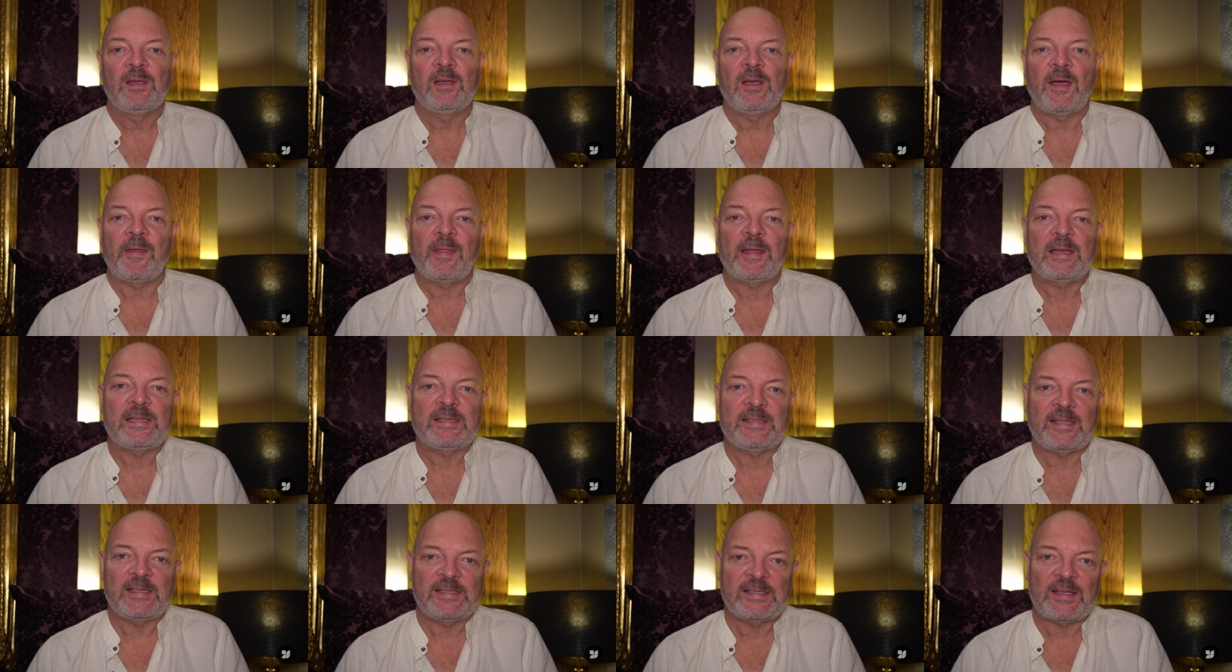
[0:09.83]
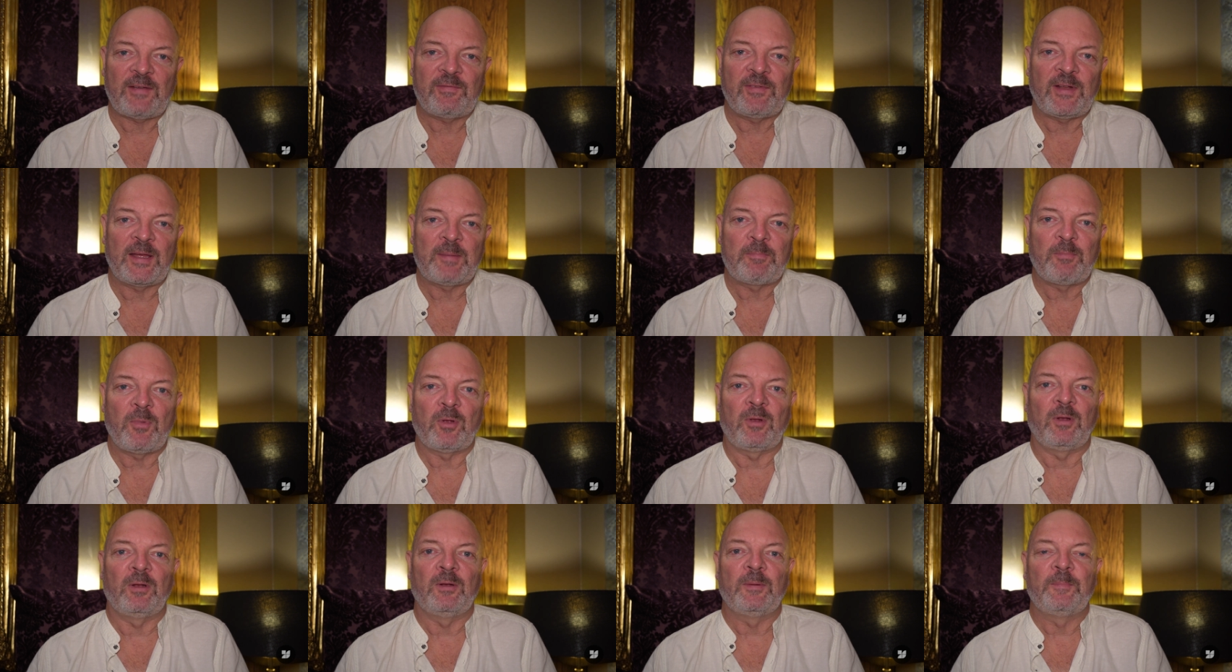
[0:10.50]
And that is the seven-eyed
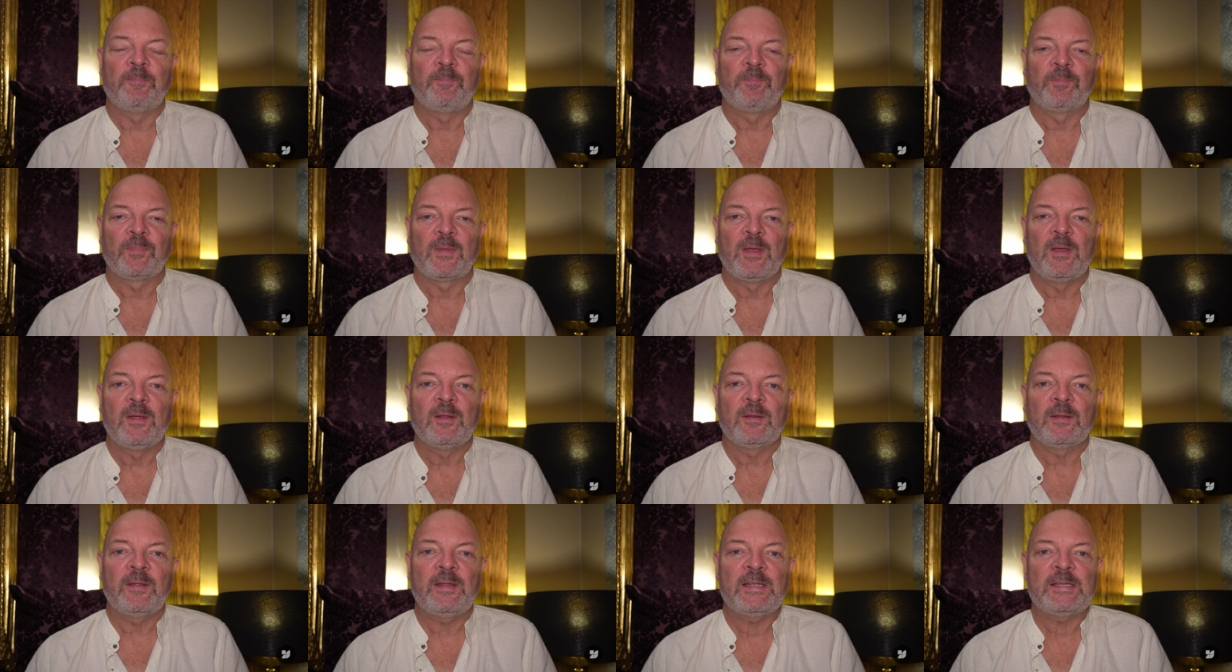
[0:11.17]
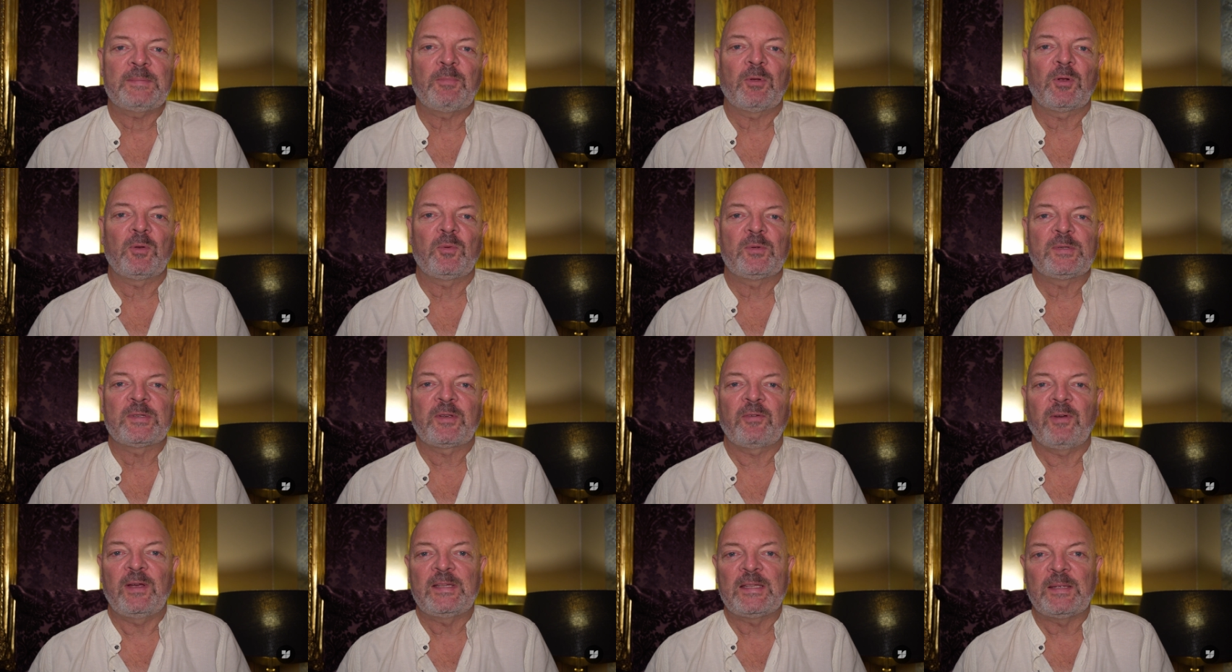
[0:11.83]
model. And this model was
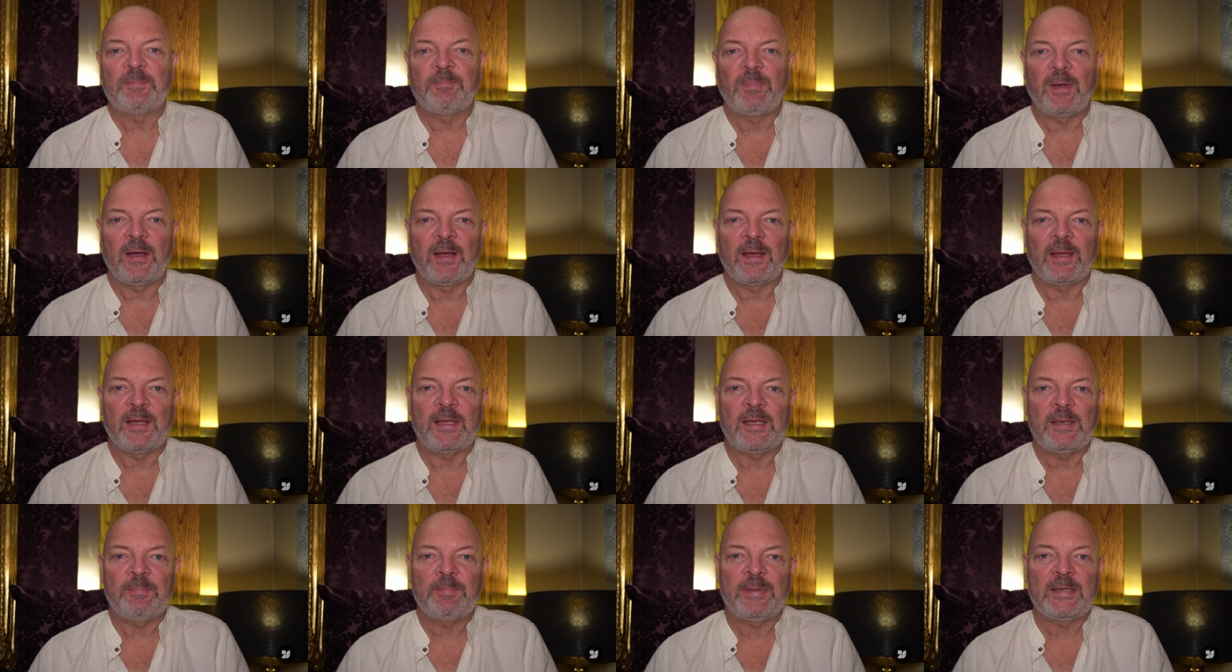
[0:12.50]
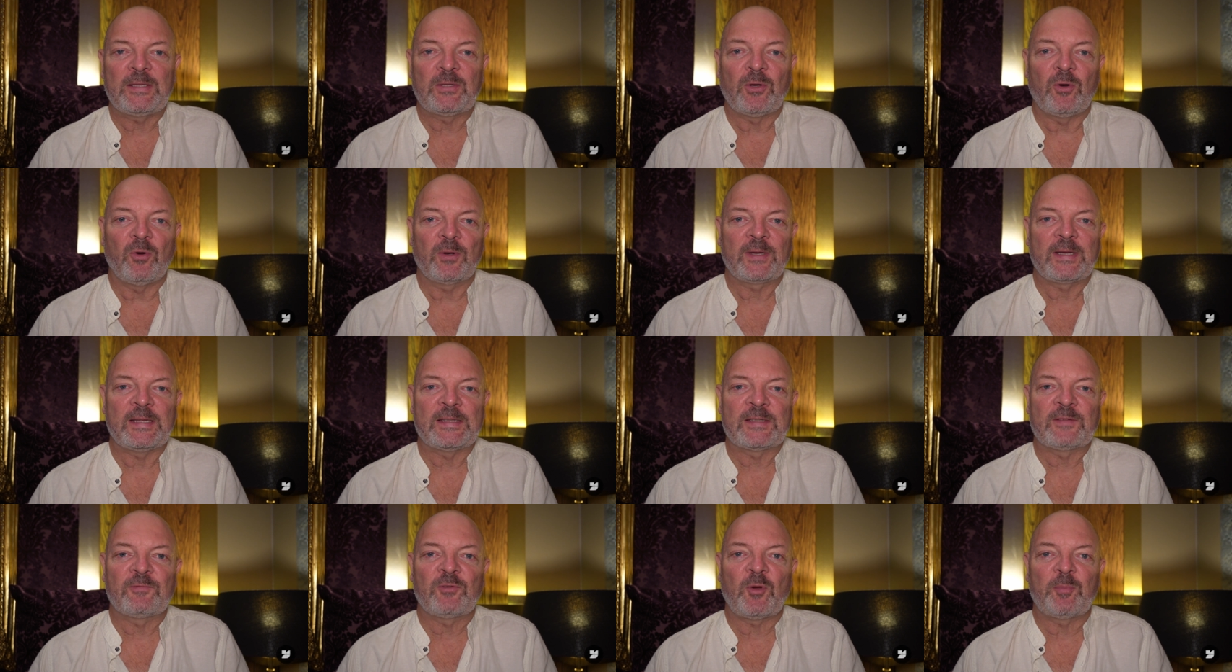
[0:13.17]
created by Peter
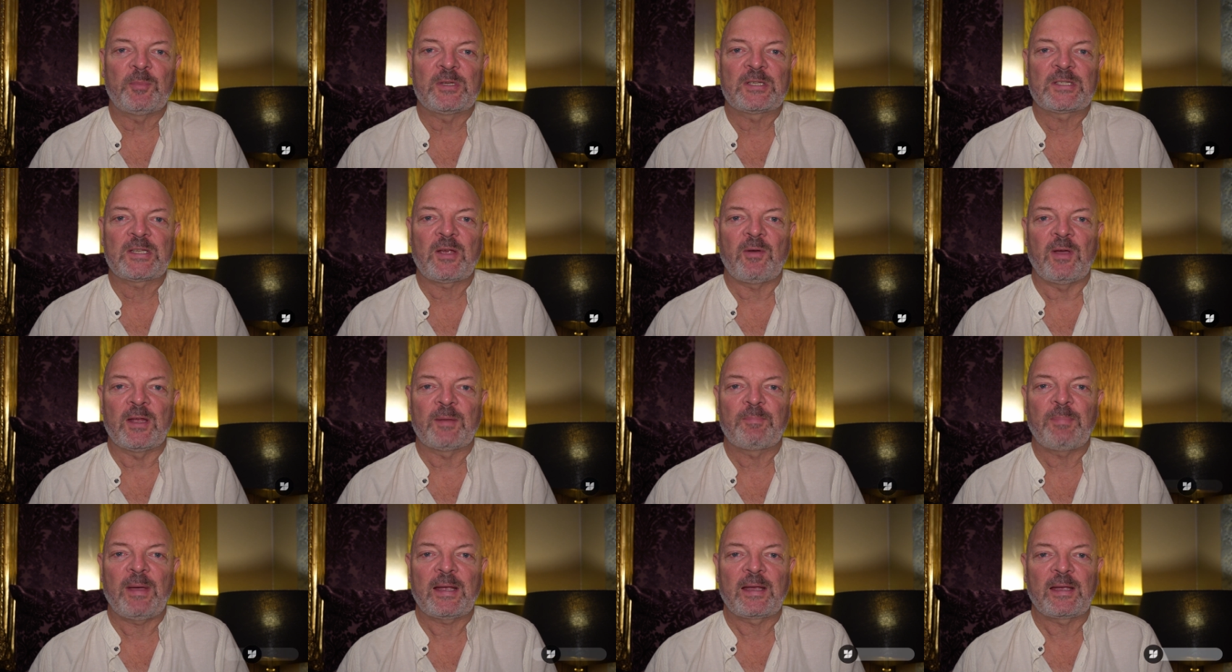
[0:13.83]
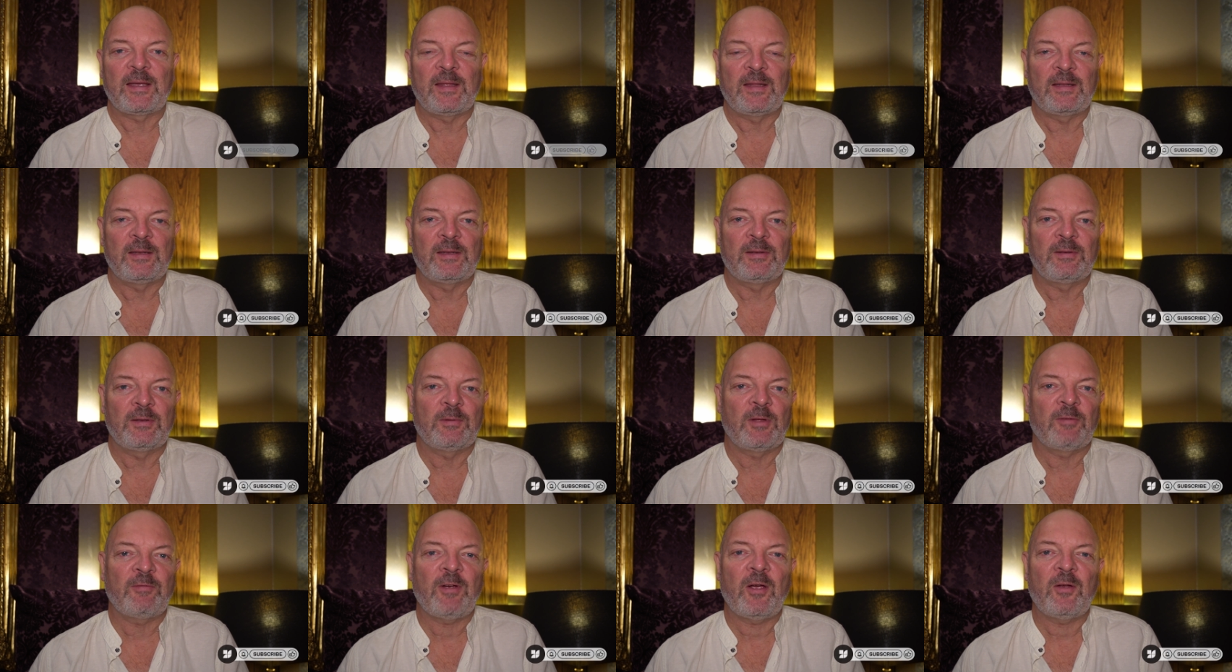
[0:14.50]
Hawkins and Michaud back
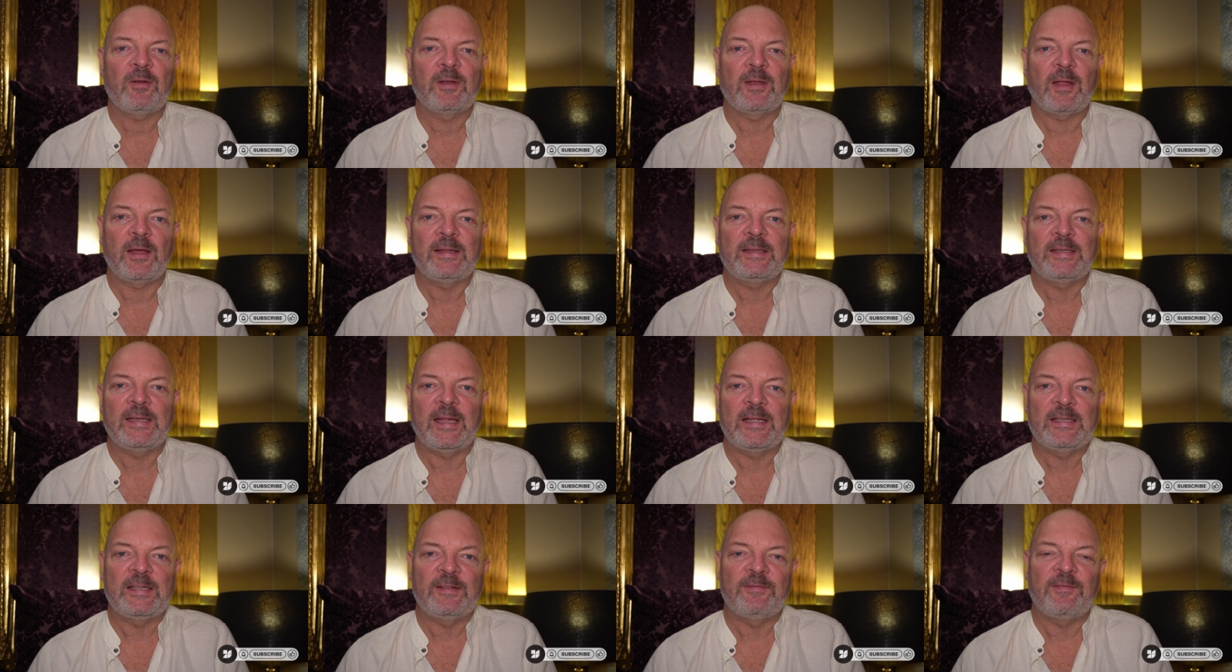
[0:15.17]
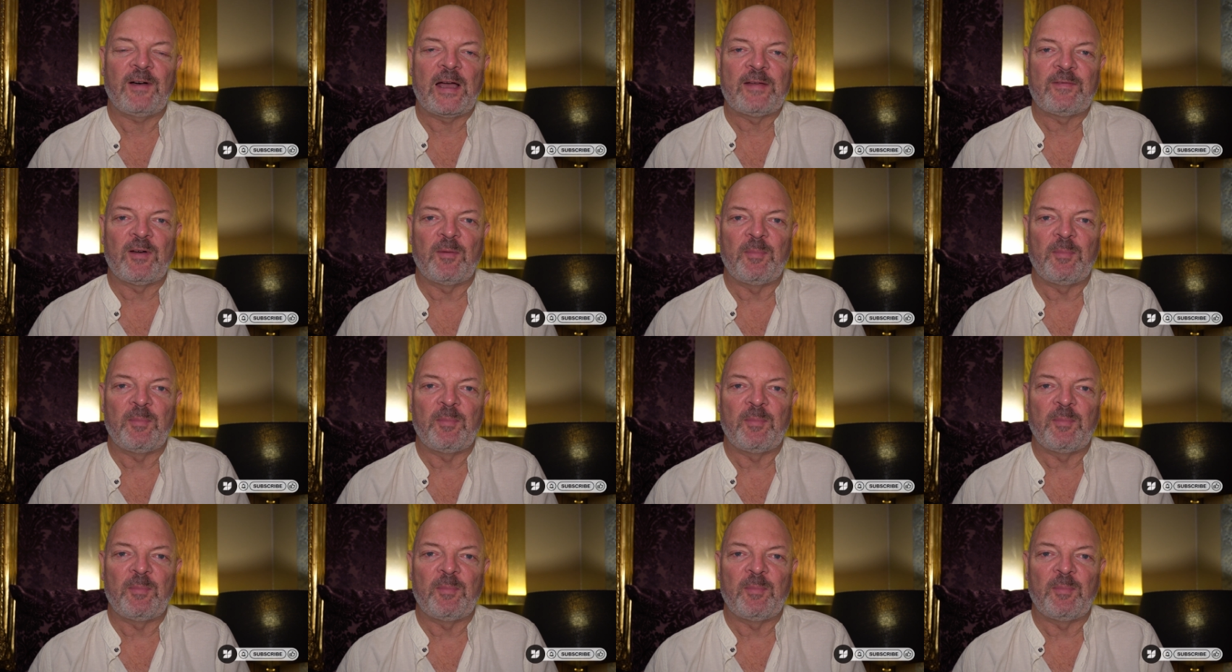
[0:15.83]
in around 1985,